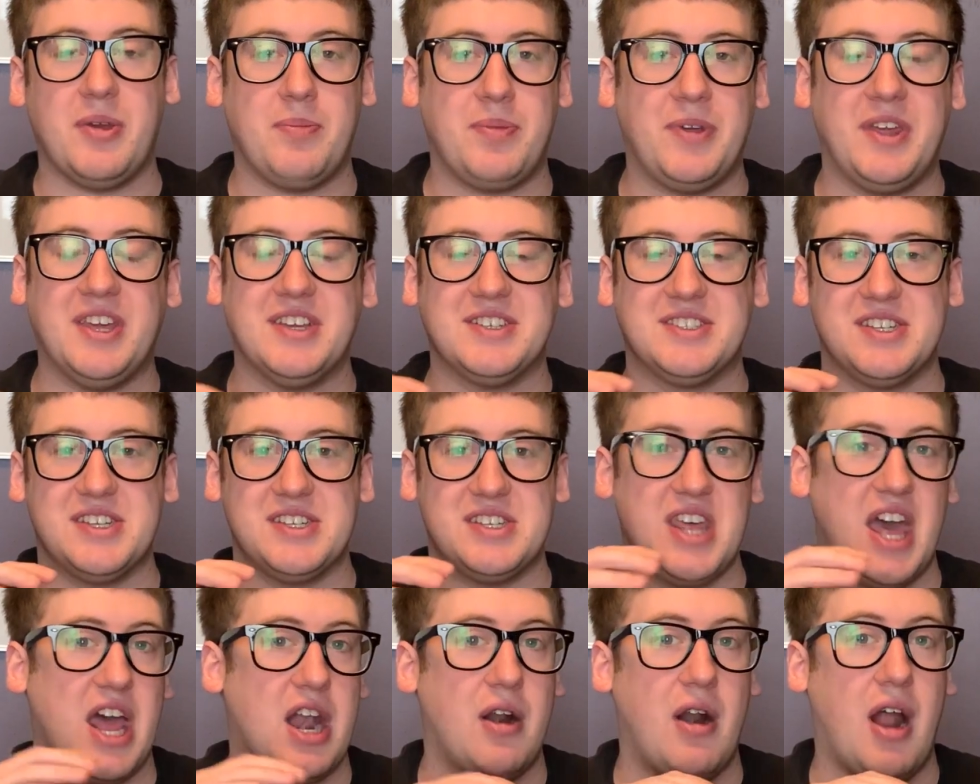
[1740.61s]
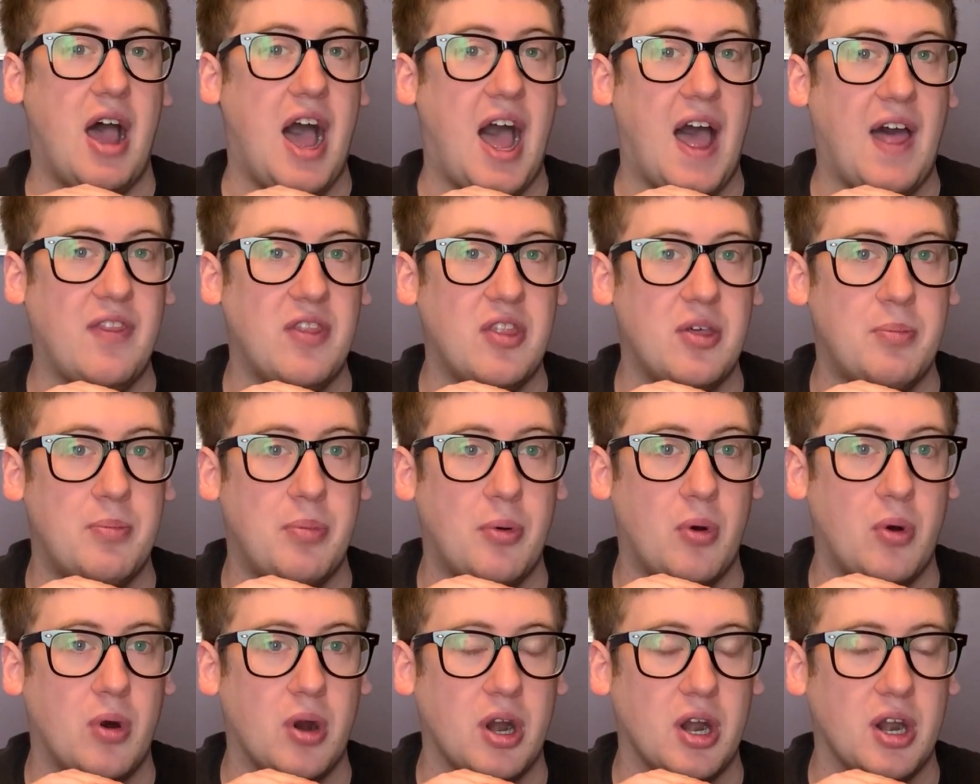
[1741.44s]
pieces that are on the
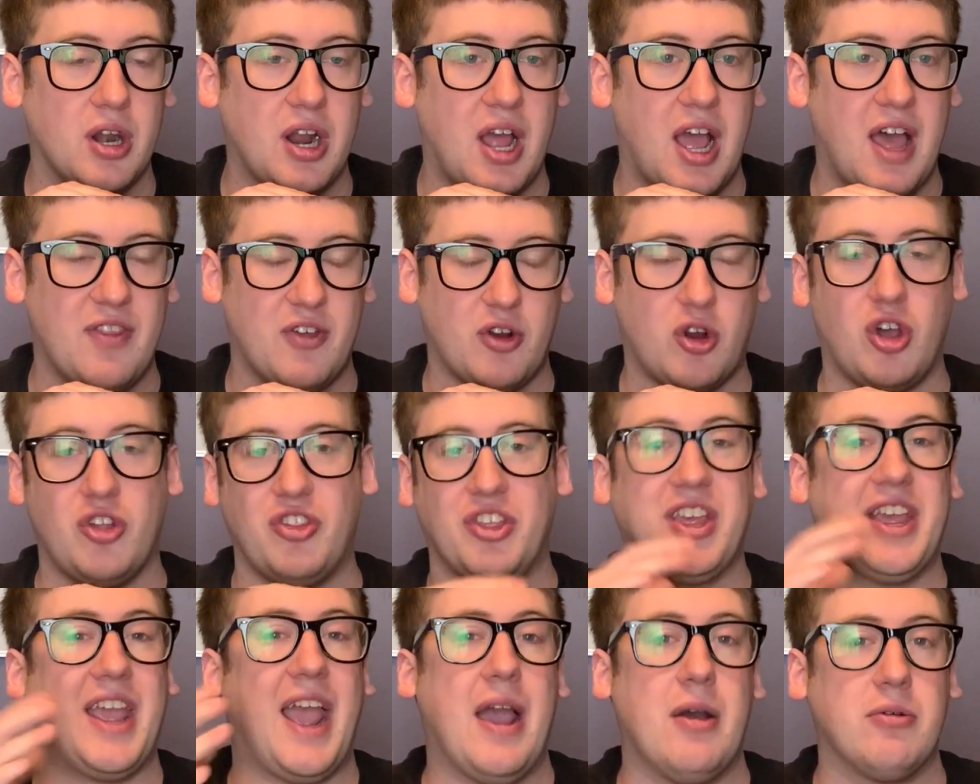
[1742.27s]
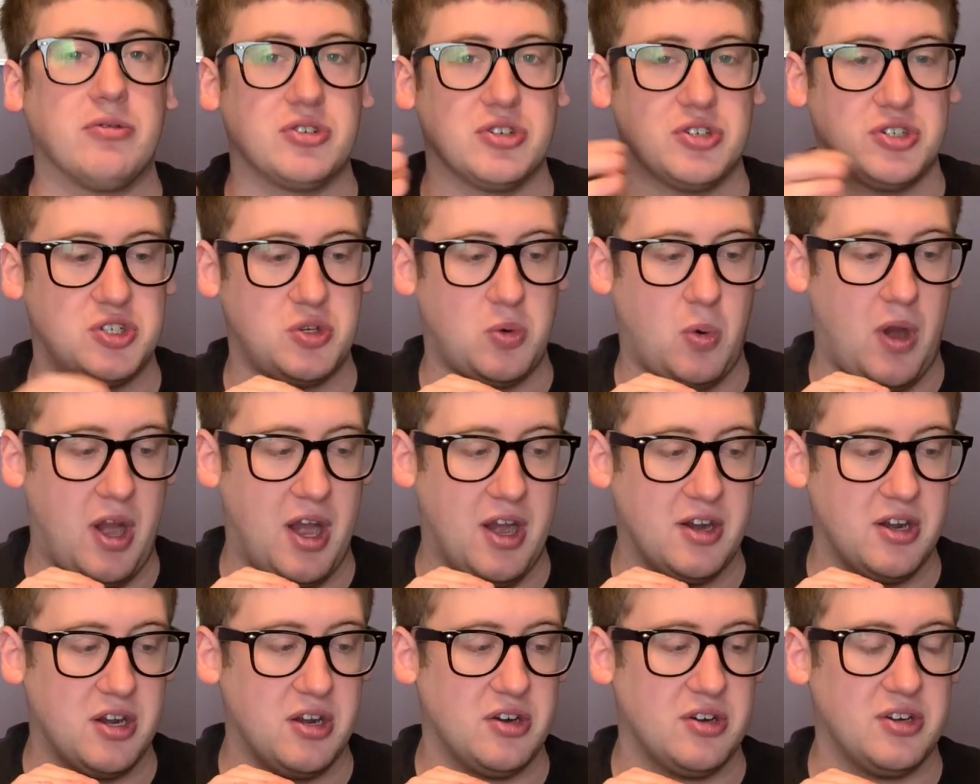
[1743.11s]
board. Uh, they're called encounter
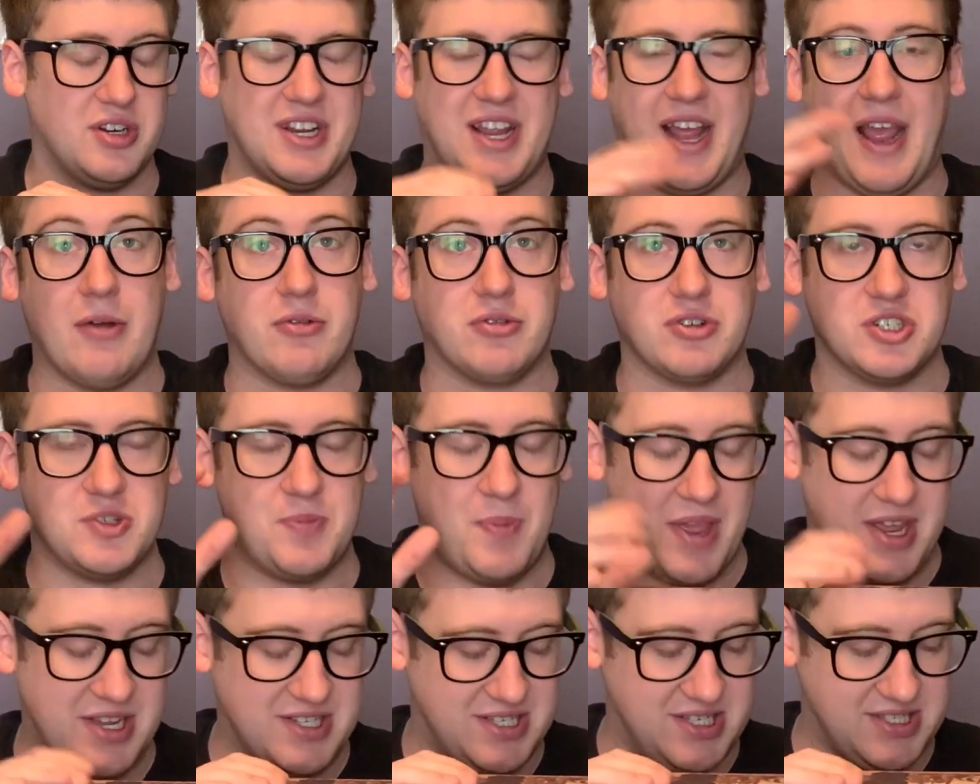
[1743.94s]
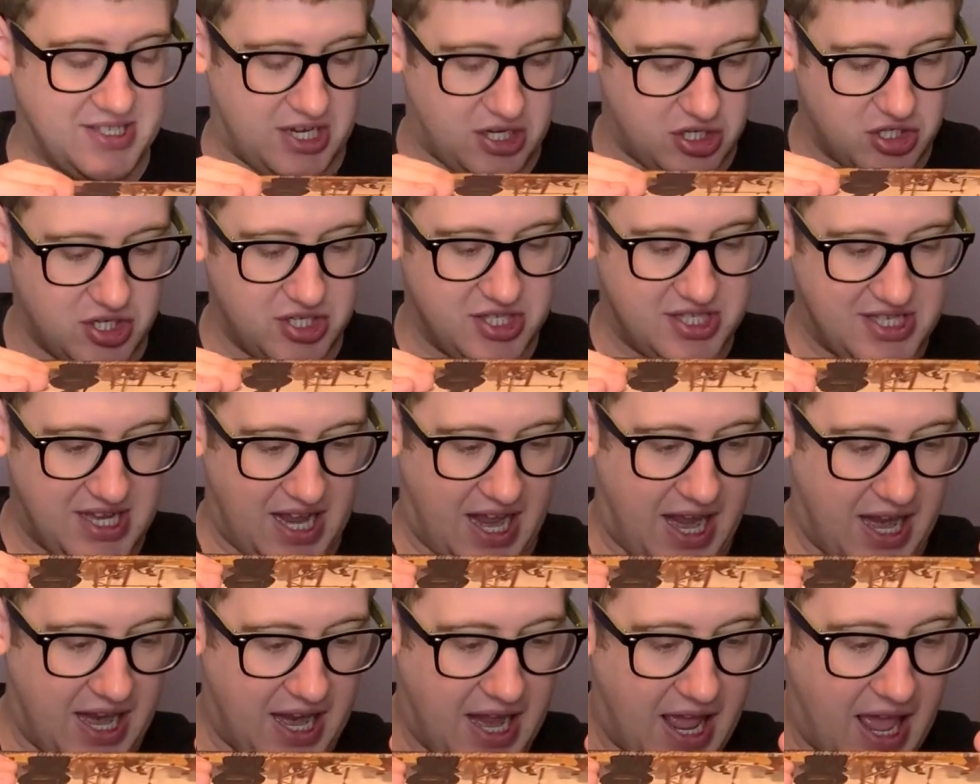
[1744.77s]
square or encounter spaces, I should
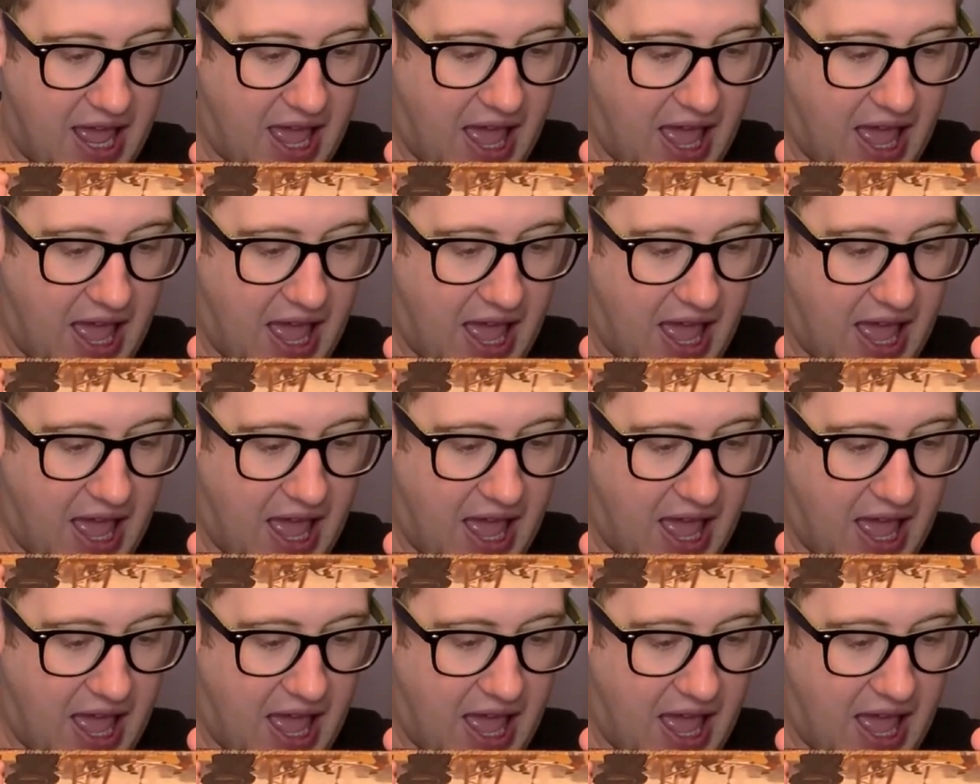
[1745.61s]
say.